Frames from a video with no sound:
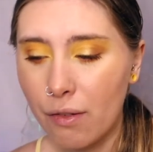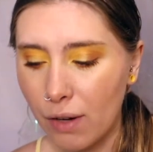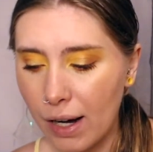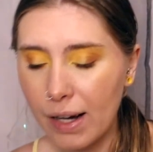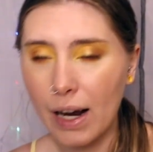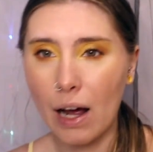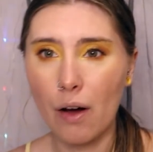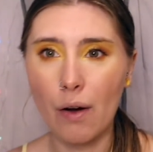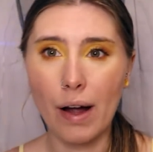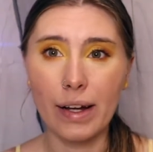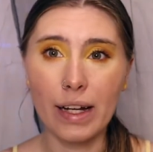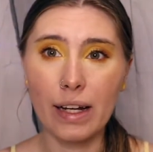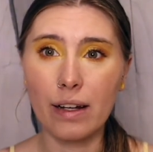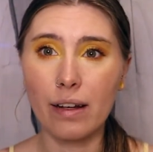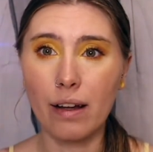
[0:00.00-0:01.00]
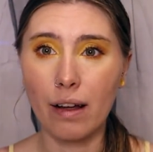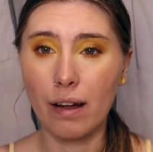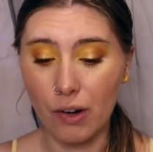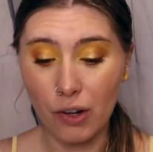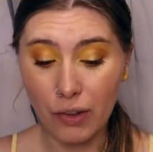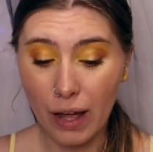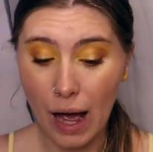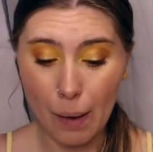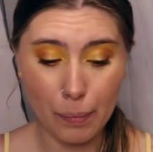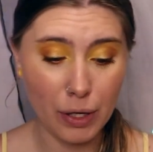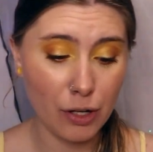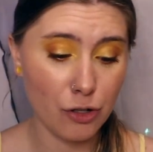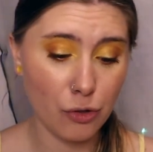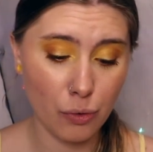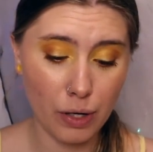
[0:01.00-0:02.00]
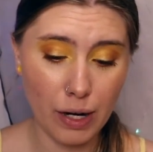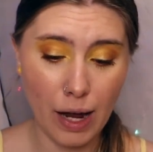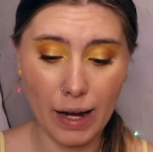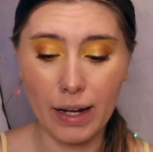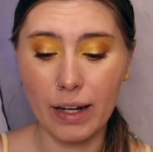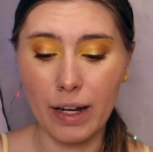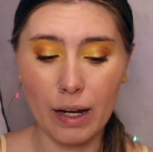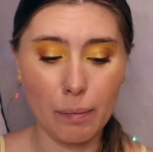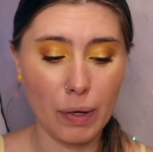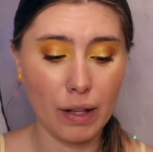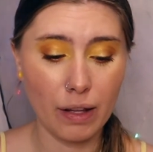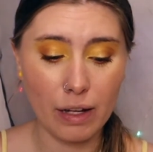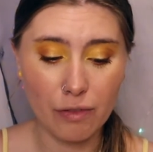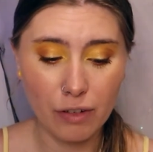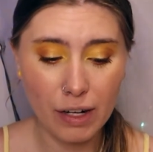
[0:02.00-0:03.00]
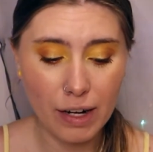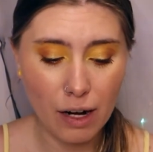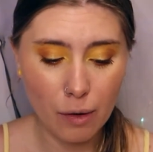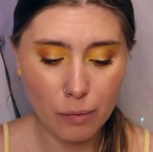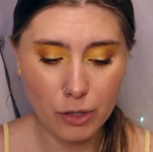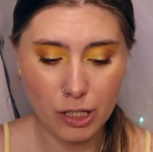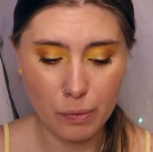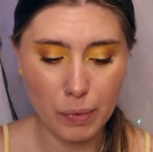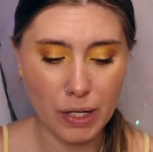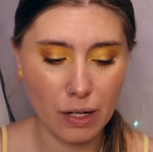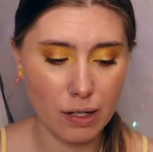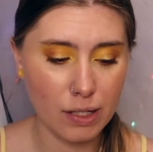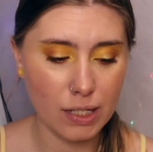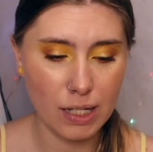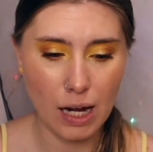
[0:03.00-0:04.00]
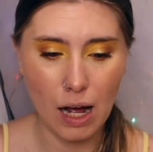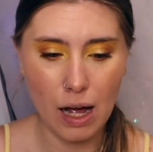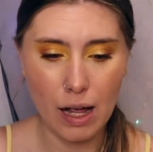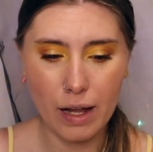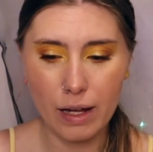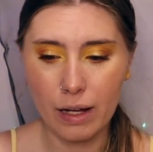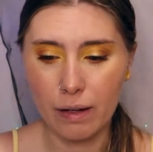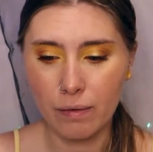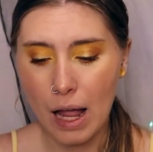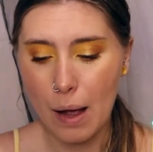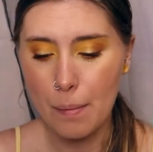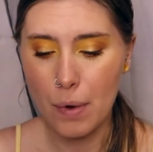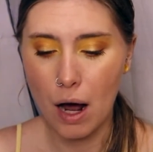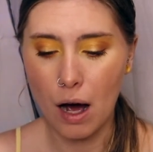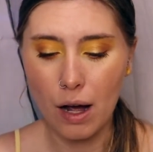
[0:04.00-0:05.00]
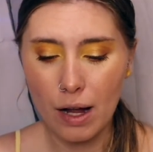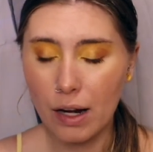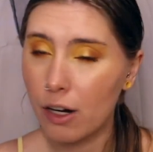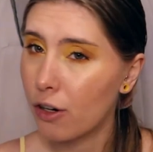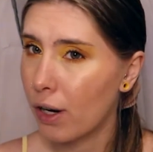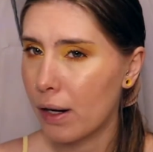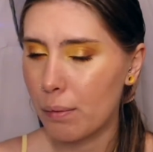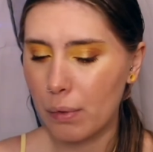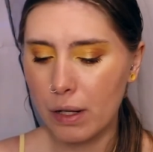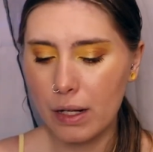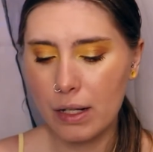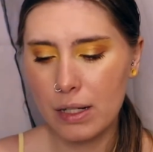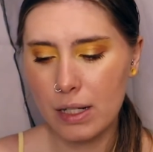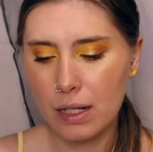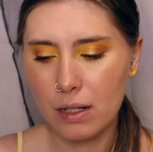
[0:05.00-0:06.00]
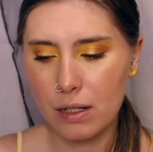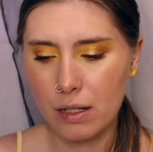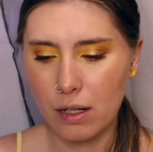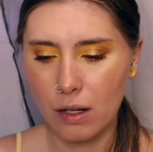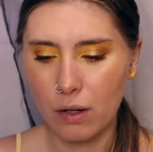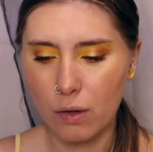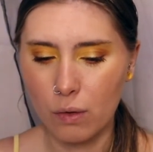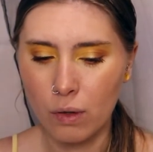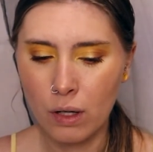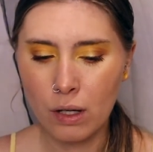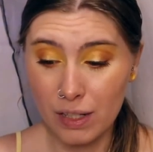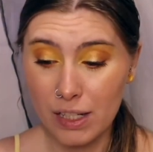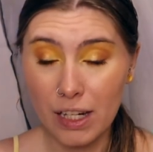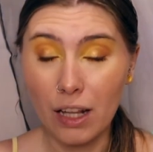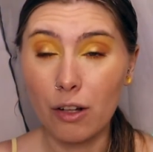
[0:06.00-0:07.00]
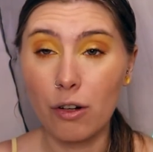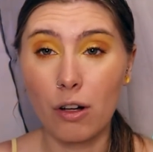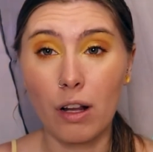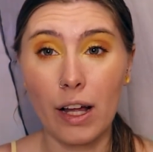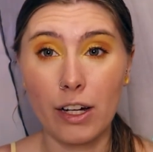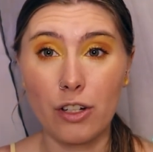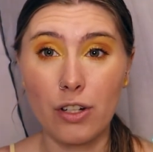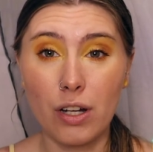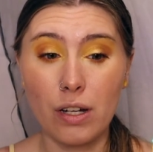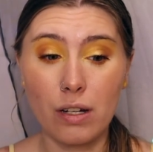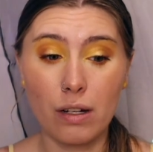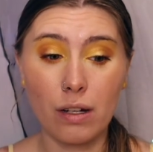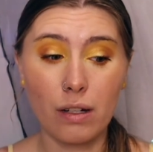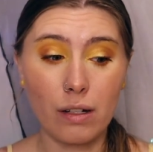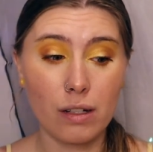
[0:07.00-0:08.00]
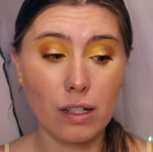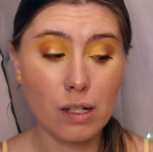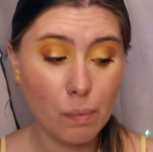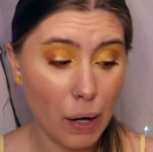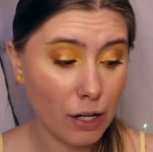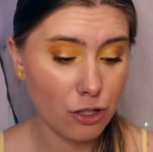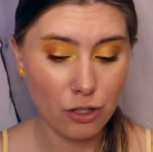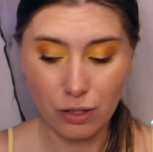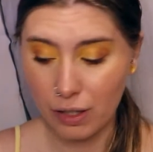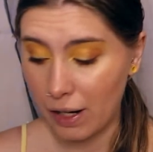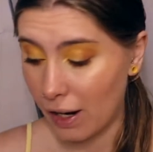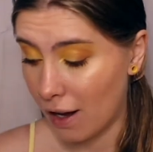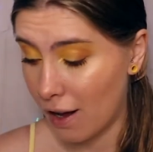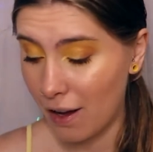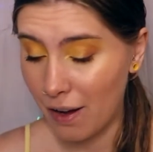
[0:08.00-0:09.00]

right now I need all the happy and joy I can get in my life right now, just because I am not in a great place. So this yellow collection, especially